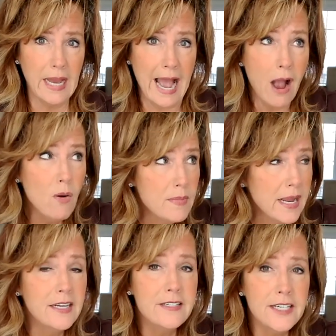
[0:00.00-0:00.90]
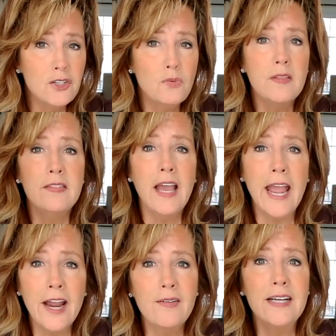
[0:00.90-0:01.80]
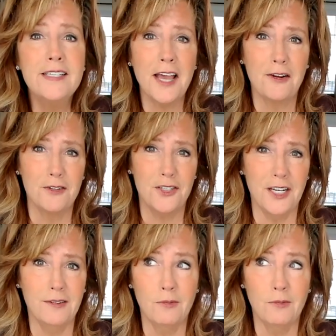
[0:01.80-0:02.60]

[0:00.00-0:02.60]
How am I going to deal with the Aries energy?